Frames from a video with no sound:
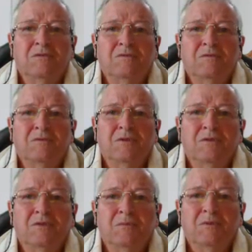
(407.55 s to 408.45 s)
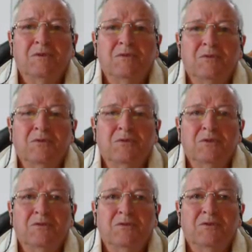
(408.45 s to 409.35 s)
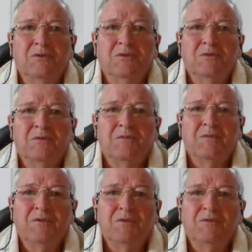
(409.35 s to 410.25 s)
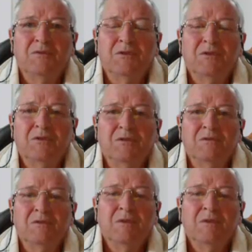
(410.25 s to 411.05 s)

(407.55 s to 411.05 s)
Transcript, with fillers: Mm-hmm. 2 Timothy 4 3 to 4 you're referring to.